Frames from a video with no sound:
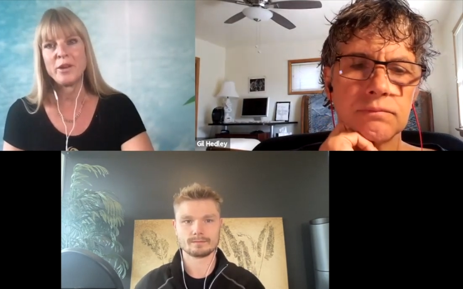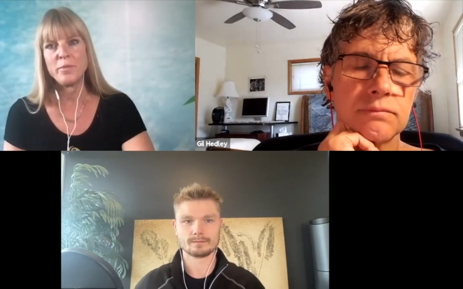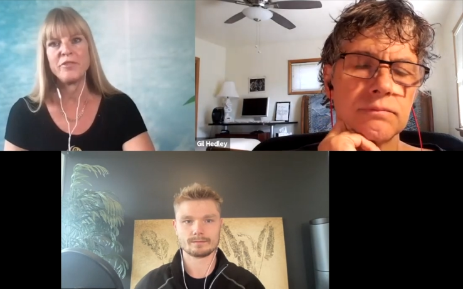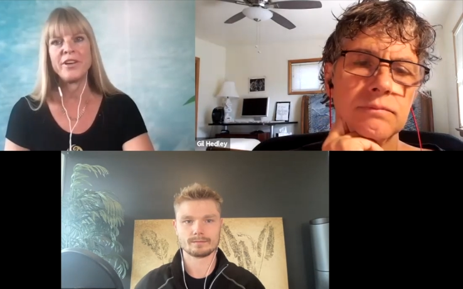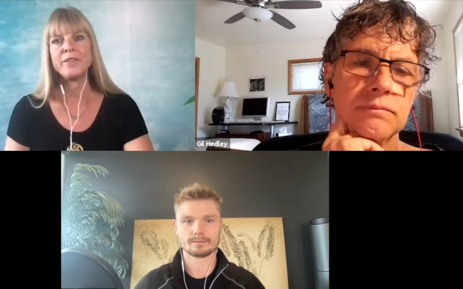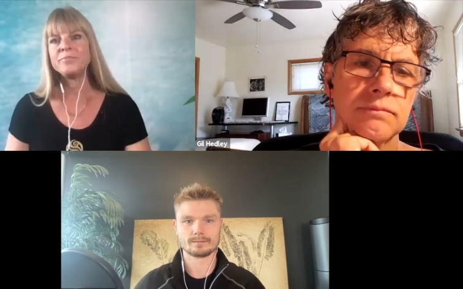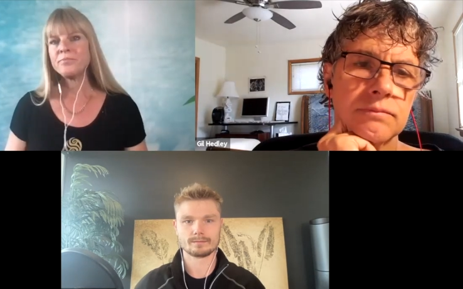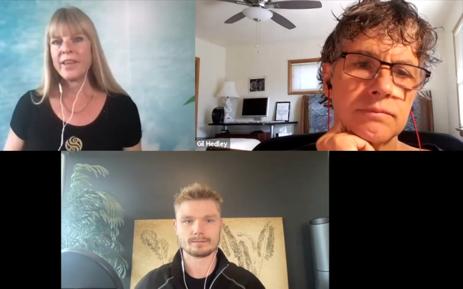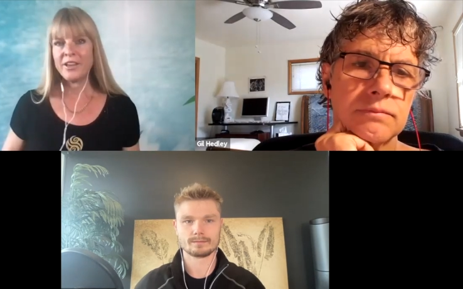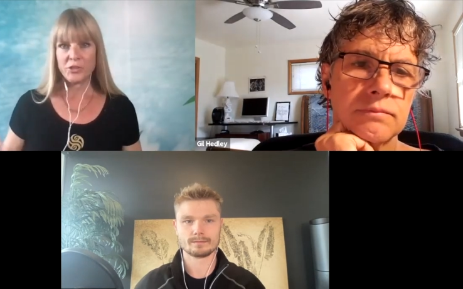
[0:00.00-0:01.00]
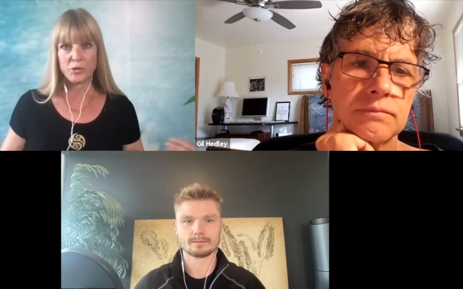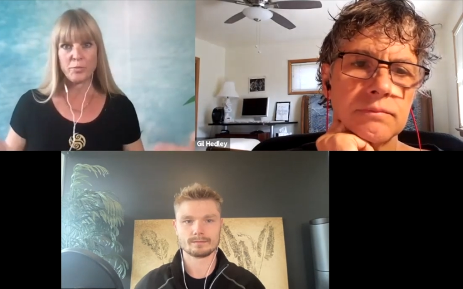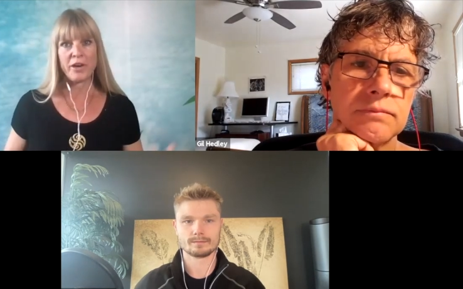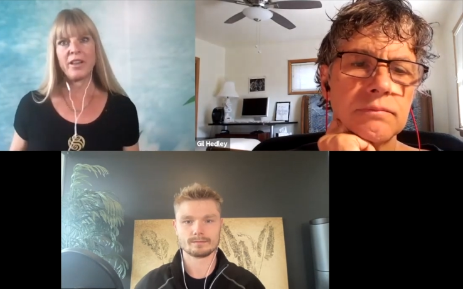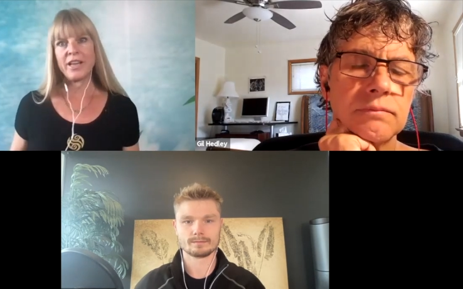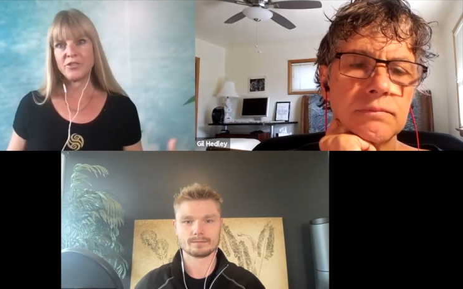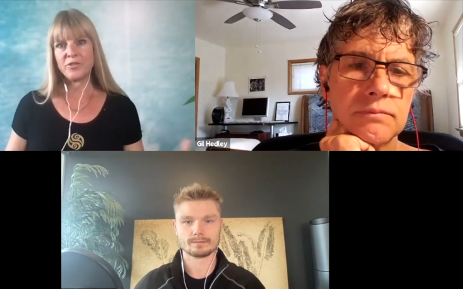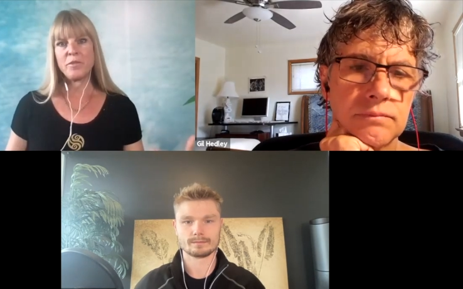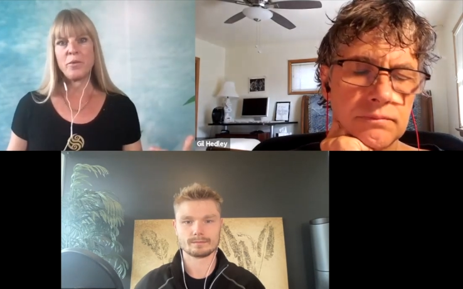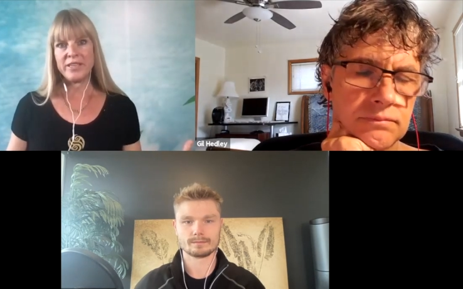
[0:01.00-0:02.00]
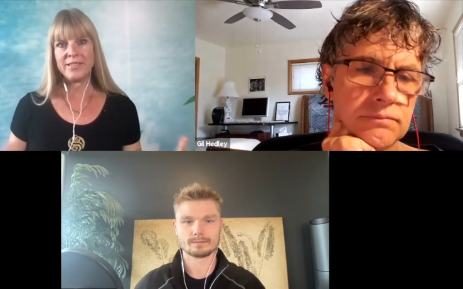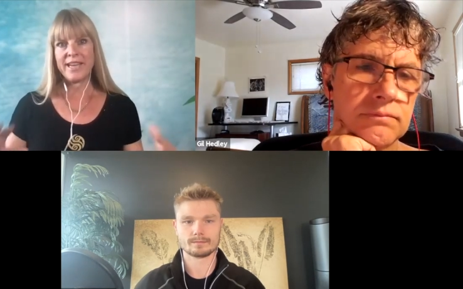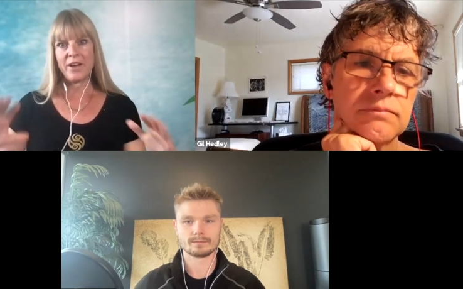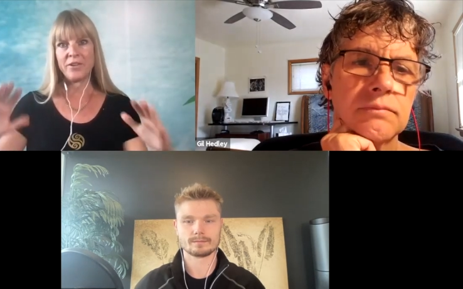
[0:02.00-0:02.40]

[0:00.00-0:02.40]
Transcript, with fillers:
Speaker 1: bifida and she was mm. paralyzed from the waist down.